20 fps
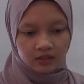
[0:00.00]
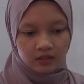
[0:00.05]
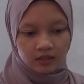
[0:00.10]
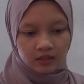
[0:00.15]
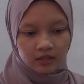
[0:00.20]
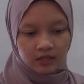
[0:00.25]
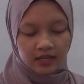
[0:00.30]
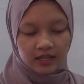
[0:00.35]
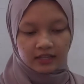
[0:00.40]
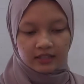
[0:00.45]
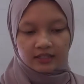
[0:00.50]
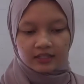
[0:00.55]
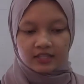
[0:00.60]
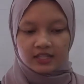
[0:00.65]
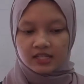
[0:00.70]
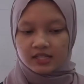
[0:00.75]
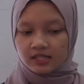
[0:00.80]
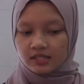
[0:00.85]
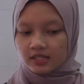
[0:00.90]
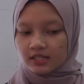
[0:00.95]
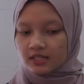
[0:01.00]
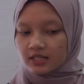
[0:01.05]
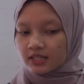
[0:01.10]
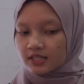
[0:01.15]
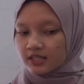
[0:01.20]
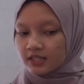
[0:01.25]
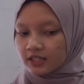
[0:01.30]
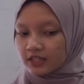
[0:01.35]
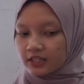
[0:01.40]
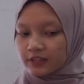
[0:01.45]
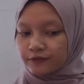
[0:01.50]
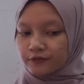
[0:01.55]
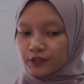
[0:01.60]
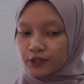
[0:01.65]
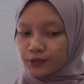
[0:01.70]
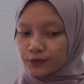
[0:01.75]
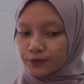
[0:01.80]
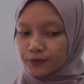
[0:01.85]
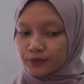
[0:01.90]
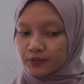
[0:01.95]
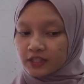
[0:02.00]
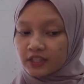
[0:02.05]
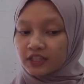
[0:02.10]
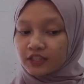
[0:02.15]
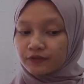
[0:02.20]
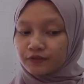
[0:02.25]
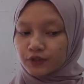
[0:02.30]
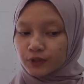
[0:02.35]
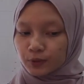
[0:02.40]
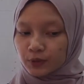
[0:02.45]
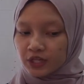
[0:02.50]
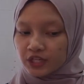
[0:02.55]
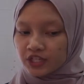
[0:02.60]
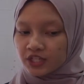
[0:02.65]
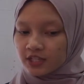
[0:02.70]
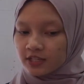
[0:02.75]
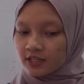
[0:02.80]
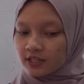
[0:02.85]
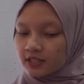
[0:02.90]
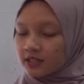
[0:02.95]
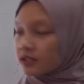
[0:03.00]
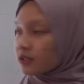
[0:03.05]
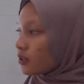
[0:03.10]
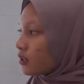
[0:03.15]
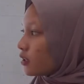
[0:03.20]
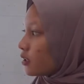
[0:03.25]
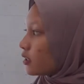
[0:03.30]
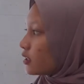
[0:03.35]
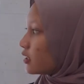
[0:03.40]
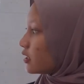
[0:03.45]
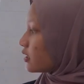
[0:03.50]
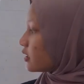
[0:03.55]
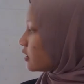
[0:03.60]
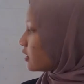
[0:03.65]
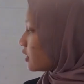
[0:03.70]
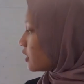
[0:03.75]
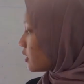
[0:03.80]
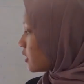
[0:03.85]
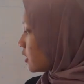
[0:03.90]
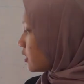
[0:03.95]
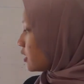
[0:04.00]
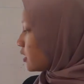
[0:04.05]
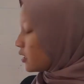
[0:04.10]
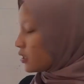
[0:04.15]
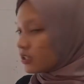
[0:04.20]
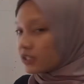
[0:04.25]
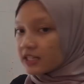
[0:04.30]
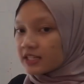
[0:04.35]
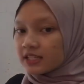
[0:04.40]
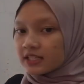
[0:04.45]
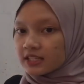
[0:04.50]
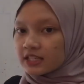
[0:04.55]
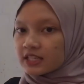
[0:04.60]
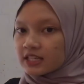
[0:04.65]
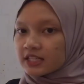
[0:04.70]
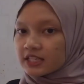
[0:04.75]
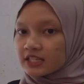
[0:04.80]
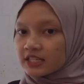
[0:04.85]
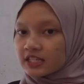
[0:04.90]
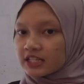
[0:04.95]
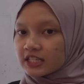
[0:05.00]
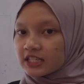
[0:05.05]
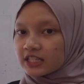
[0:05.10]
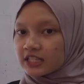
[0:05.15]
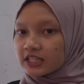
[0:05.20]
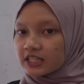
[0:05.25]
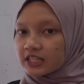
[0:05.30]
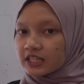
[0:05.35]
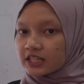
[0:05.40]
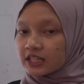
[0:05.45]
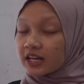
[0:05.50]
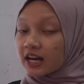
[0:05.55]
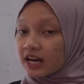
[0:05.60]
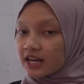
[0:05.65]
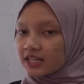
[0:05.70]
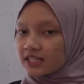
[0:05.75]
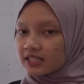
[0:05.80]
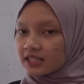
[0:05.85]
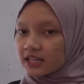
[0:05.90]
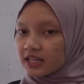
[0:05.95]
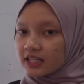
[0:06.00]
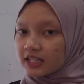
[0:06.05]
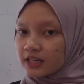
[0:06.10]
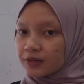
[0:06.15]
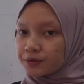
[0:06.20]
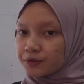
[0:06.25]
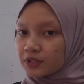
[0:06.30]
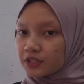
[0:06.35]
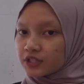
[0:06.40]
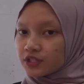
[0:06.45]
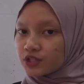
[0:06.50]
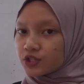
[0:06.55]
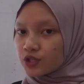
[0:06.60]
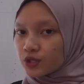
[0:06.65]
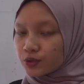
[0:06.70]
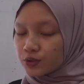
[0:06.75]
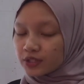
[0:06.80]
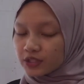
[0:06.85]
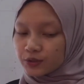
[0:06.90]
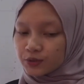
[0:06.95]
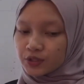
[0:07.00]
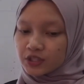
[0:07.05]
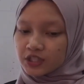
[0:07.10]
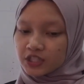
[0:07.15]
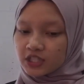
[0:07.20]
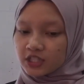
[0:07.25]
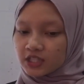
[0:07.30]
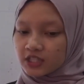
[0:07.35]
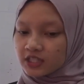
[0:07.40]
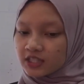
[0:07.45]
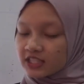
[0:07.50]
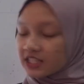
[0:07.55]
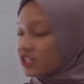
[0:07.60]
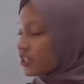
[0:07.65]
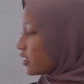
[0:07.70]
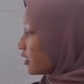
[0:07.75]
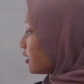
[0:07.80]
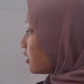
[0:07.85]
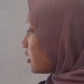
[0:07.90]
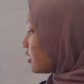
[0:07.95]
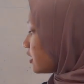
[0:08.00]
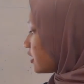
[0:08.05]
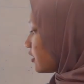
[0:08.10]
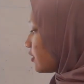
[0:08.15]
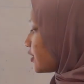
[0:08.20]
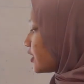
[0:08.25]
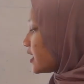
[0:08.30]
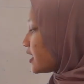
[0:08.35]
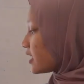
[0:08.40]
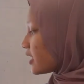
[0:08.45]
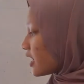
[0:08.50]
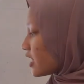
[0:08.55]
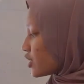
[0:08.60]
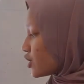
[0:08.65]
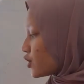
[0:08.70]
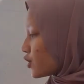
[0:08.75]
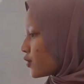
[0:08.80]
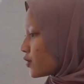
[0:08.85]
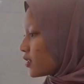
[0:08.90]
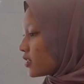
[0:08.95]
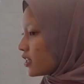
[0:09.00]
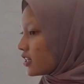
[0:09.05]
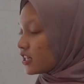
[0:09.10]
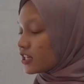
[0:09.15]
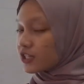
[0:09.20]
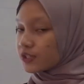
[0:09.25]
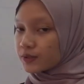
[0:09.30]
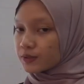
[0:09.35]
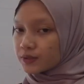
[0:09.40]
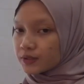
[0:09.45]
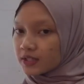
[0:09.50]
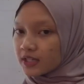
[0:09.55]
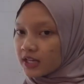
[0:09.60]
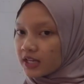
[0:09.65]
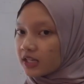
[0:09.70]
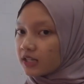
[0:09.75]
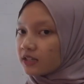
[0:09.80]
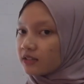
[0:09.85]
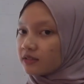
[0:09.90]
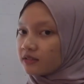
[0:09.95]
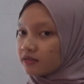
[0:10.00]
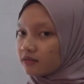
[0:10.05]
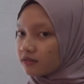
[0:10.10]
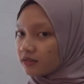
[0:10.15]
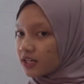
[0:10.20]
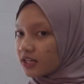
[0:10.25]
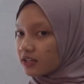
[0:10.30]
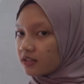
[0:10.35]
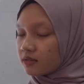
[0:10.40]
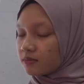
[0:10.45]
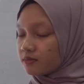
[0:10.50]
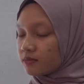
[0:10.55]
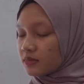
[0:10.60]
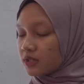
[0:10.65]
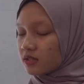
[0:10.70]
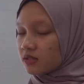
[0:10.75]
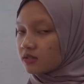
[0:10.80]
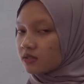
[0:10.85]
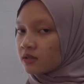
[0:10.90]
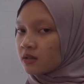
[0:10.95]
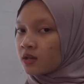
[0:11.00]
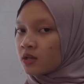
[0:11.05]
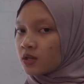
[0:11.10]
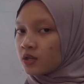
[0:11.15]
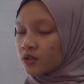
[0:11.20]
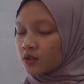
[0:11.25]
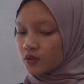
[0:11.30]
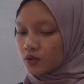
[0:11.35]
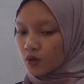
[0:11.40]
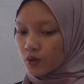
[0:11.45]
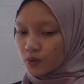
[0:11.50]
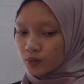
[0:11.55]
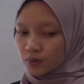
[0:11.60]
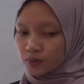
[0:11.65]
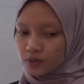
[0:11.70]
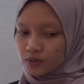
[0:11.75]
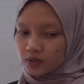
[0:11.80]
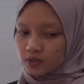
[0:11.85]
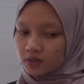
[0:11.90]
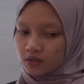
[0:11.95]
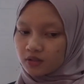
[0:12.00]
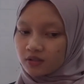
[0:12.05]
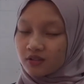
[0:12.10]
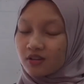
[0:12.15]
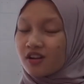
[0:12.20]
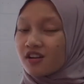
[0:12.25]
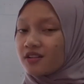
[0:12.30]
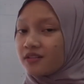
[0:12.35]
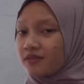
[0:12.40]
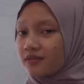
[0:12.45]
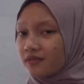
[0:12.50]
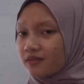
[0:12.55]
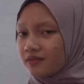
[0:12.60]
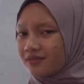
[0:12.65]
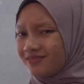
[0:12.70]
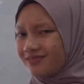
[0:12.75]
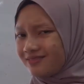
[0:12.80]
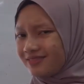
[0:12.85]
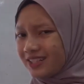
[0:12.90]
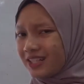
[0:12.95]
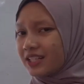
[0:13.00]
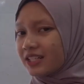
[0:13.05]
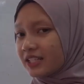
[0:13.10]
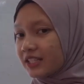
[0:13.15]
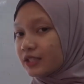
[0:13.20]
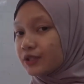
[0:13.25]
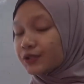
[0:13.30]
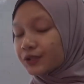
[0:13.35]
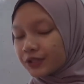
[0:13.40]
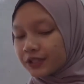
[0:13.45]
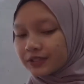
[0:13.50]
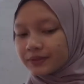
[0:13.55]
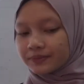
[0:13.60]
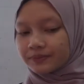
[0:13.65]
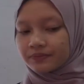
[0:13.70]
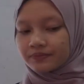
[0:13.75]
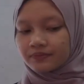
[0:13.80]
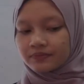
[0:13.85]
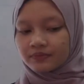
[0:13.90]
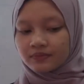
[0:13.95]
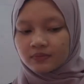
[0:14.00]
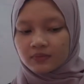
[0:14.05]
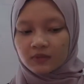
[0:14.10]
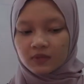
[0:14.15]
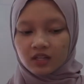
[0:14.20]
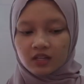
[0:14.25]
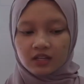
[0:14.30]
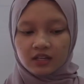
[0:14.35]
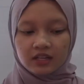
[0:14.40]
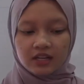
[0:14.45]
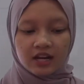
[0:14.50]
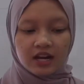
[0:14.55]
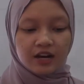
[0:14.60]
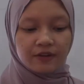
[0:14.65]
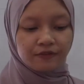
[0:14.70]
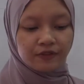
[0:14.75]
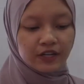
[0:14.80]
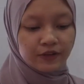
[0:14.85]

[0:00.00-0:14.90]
And this is the interview questions. Here, this is the cards that they will show it to the teacher. The green card shows it is good and red means no, not really good. There are 5